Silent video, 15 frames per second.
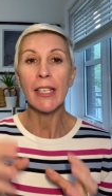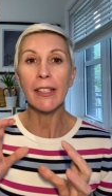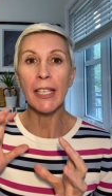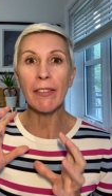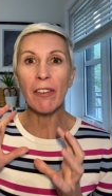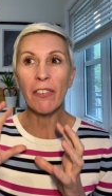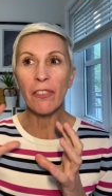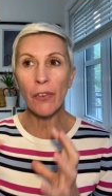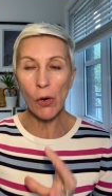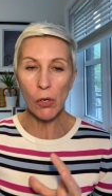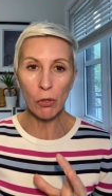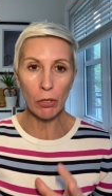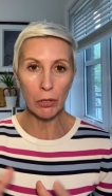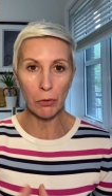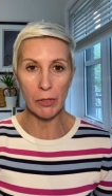give a phone
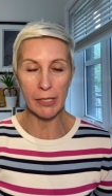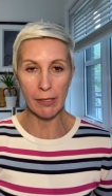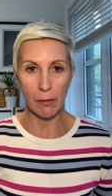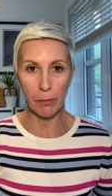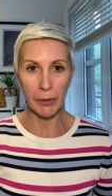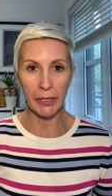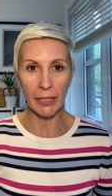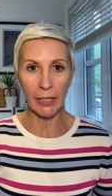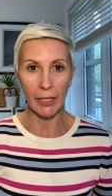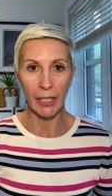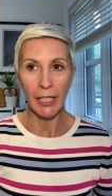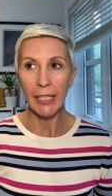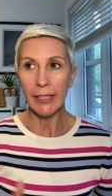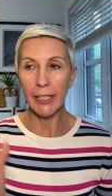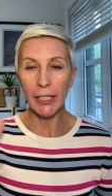call to somebody
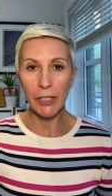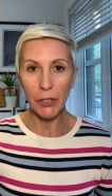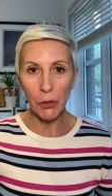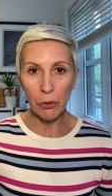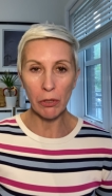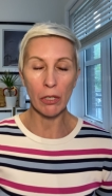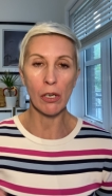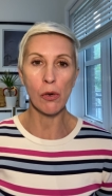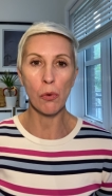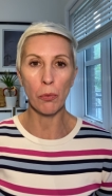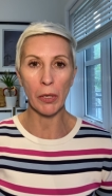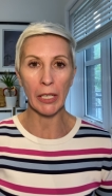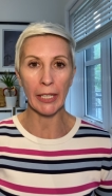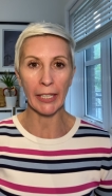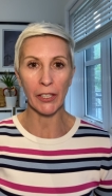that you know
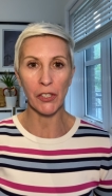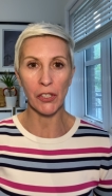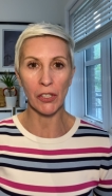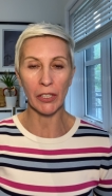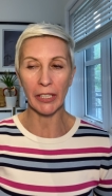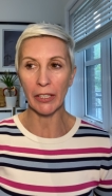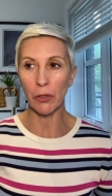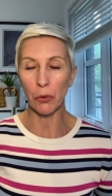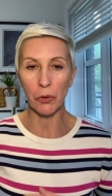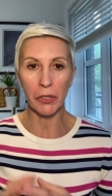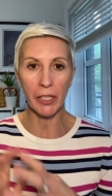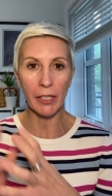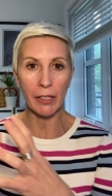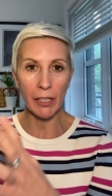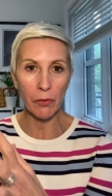will actually you,
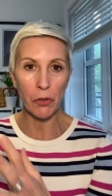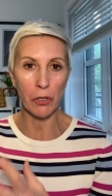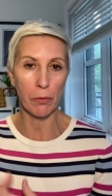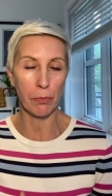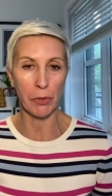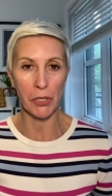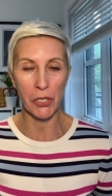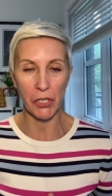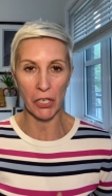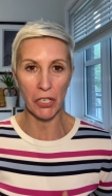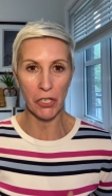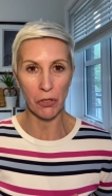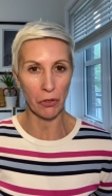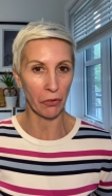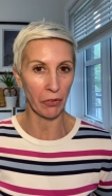can give your
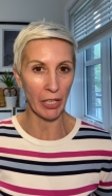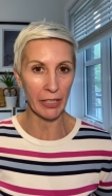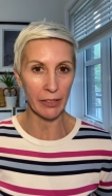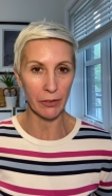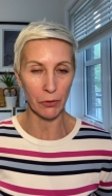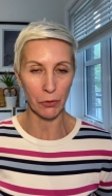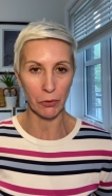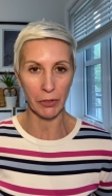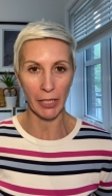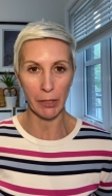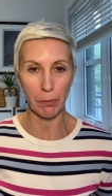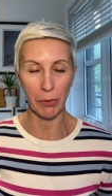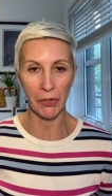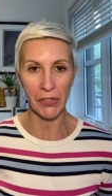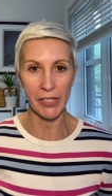appreciation or gratitude to
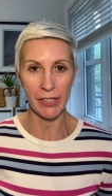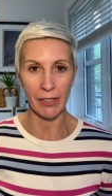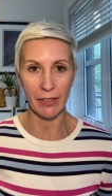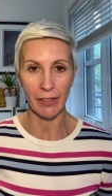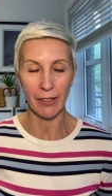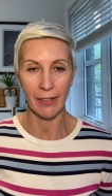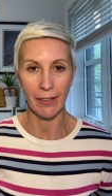that person